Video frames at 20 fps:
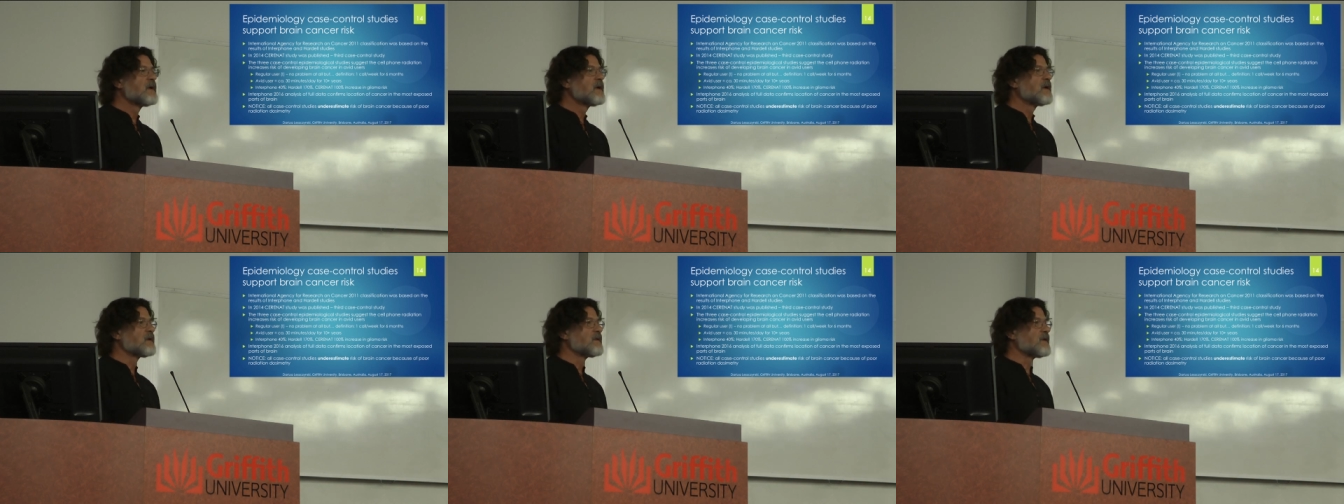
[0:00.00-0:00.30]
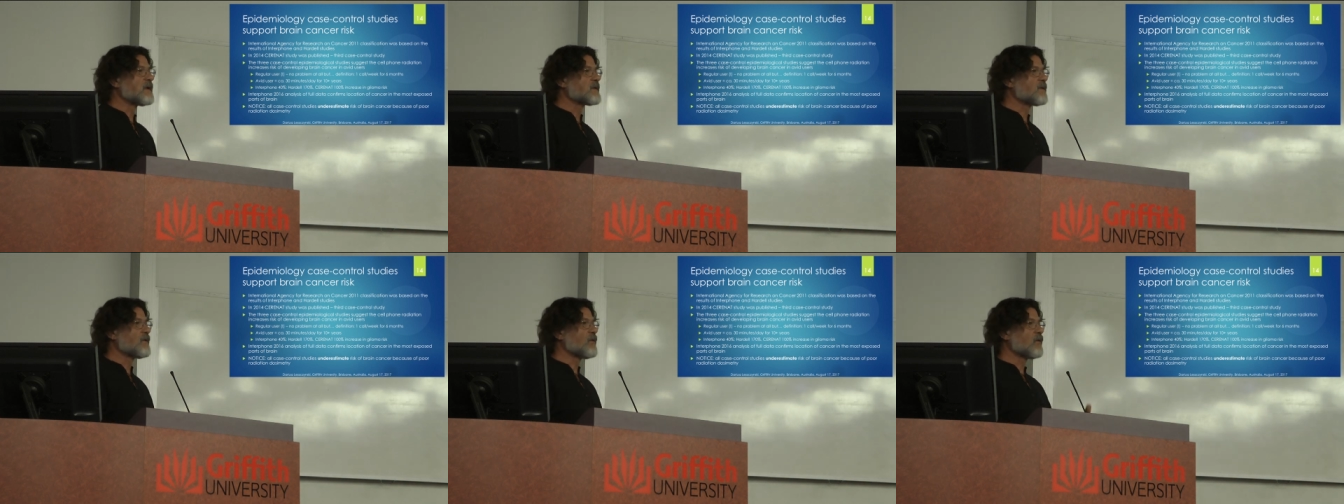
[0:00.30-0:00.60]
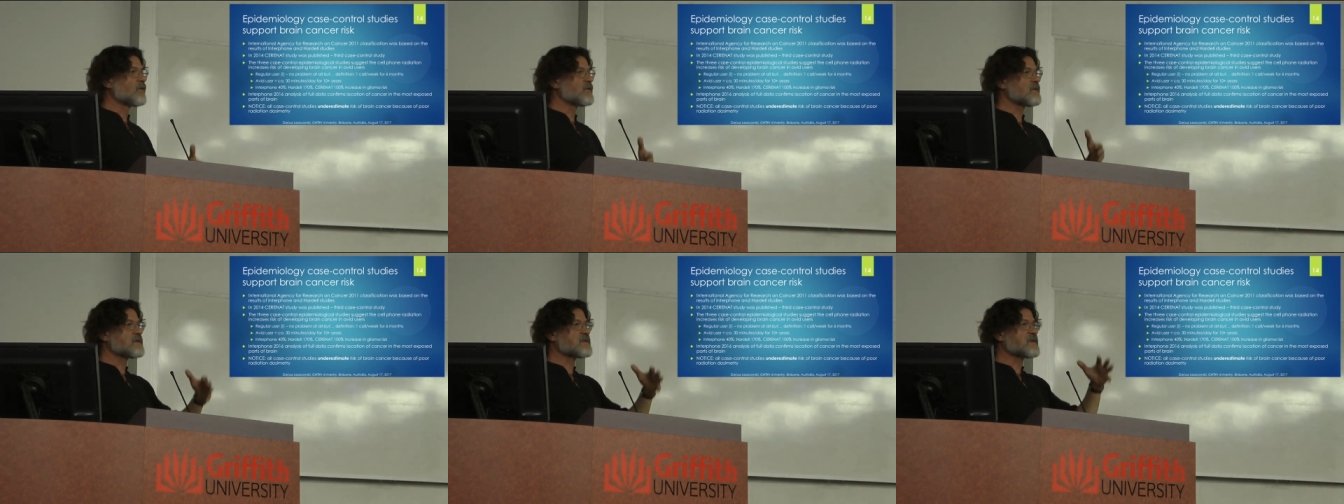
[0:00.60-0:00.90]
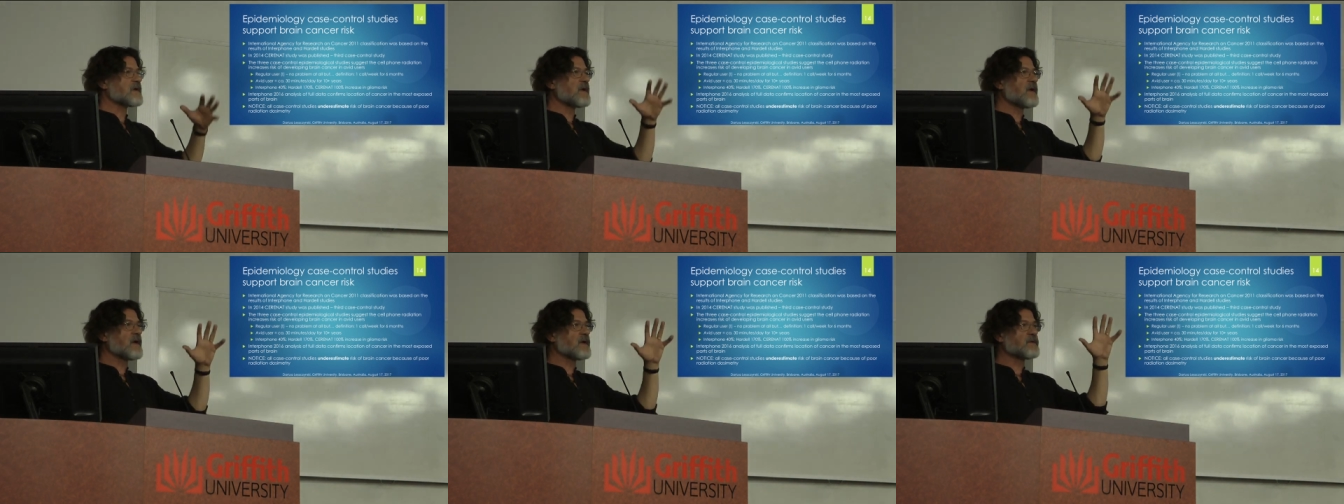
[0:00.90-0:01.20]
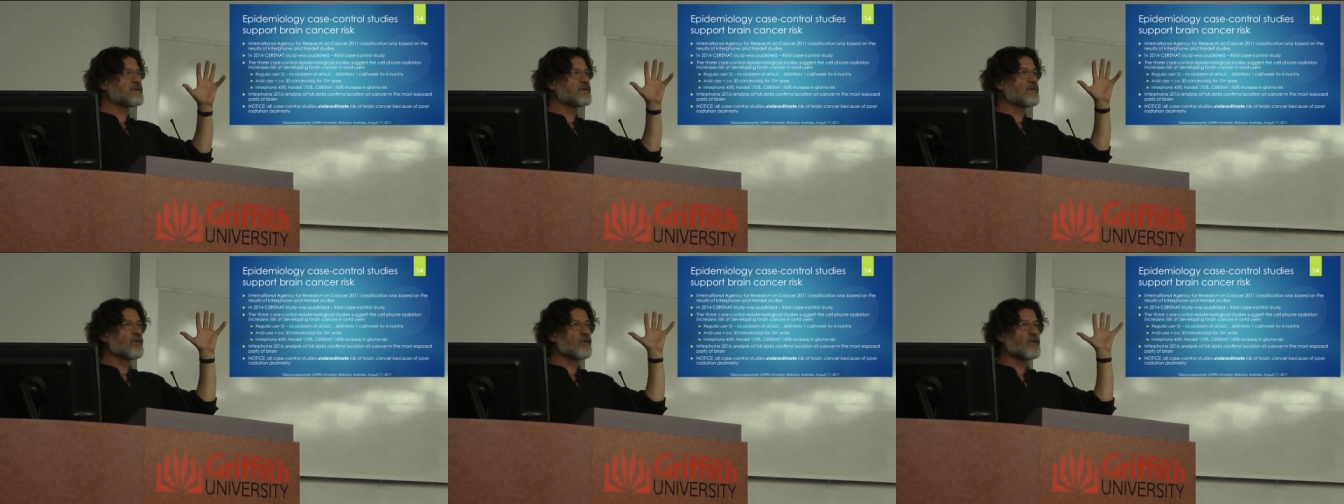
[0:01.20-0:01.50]
that you
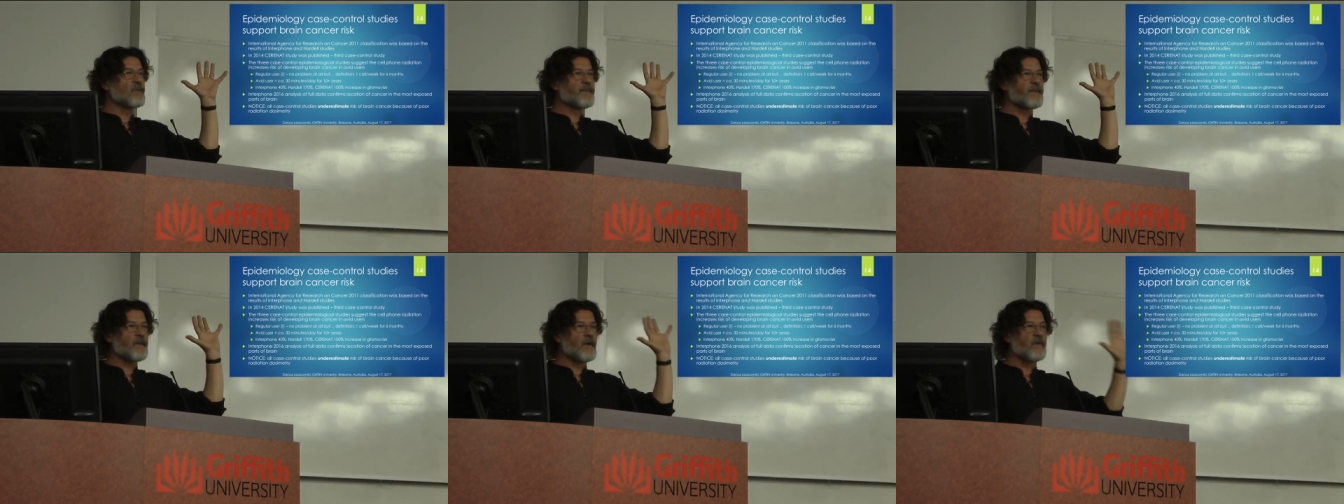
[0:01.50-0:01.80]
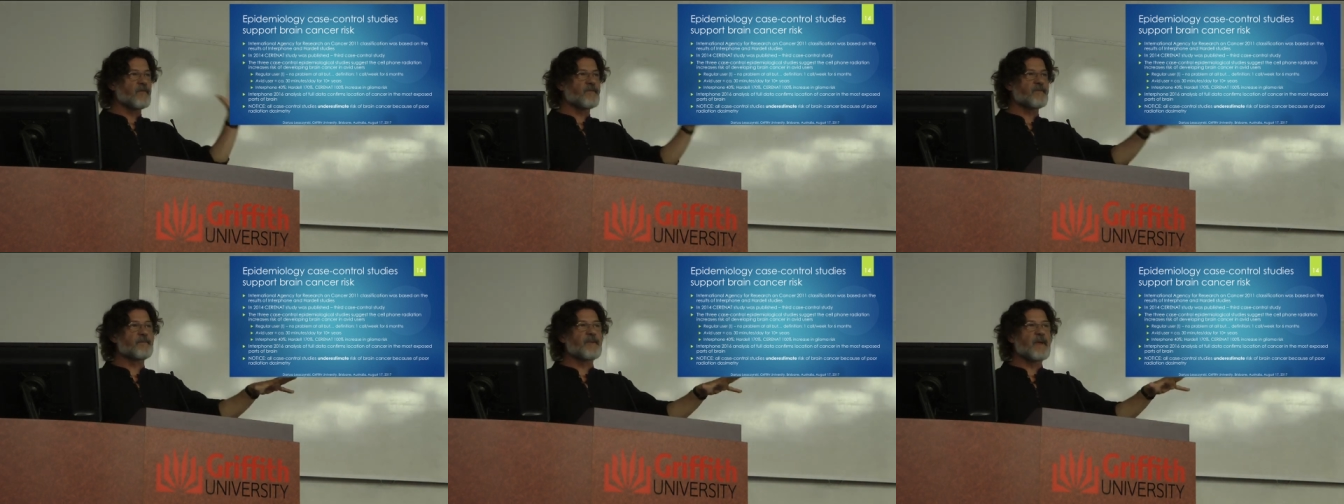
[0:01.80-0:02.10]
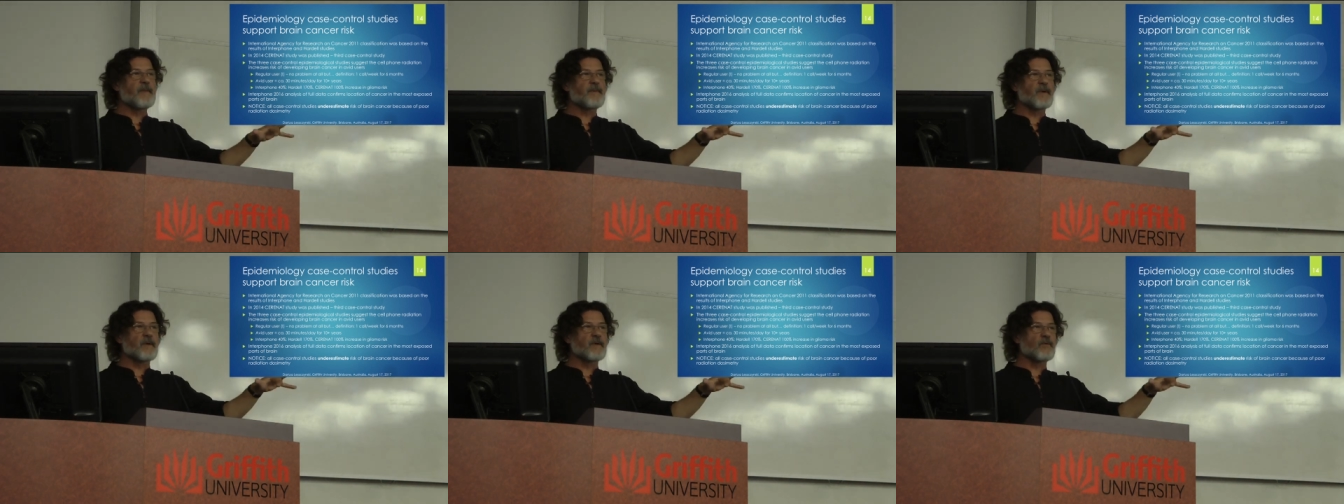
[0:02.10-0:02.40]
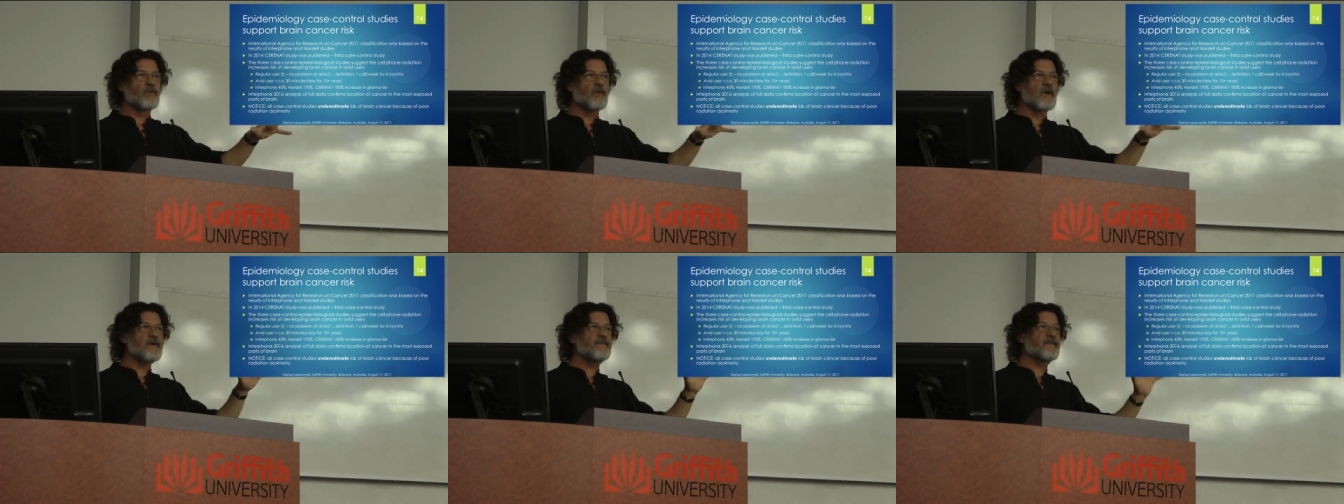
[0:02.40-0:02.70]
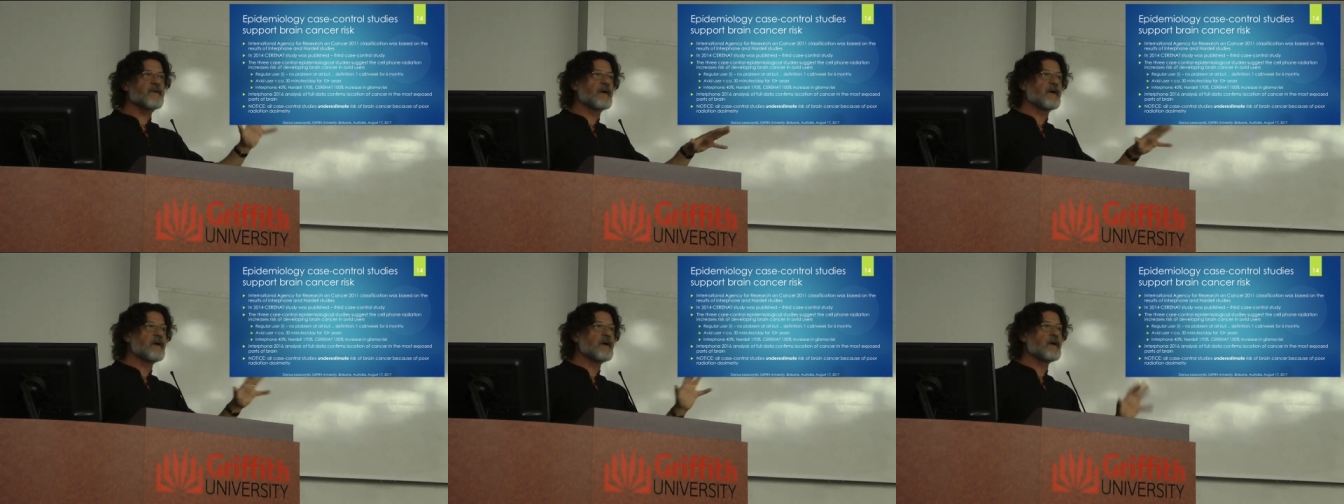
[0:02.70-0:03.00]
select group of people who have
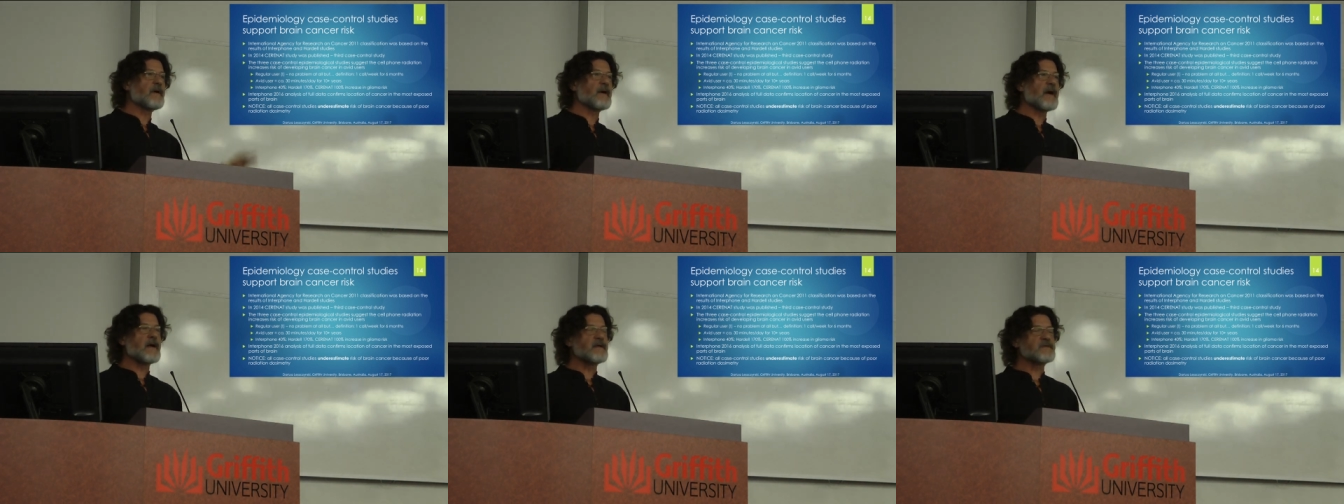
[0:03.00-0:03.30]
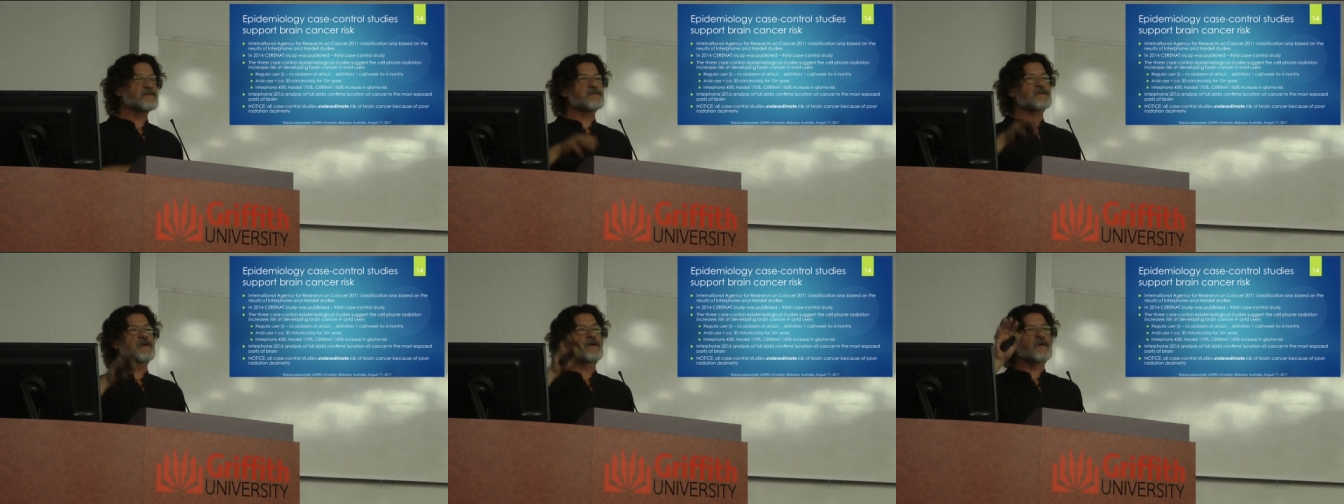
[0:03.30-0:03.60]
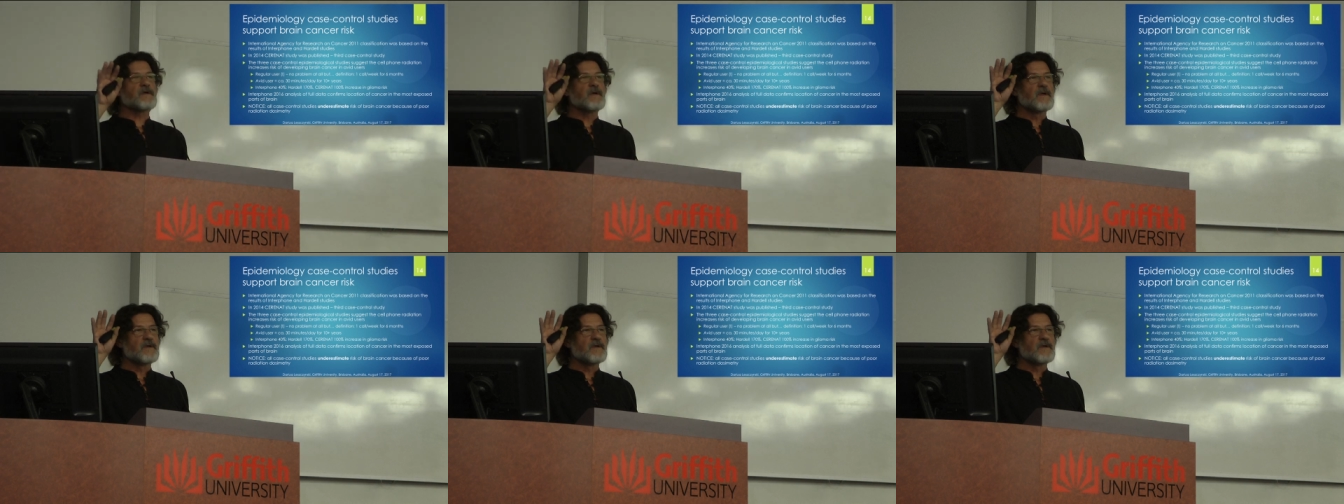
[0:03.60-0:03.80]
cancer,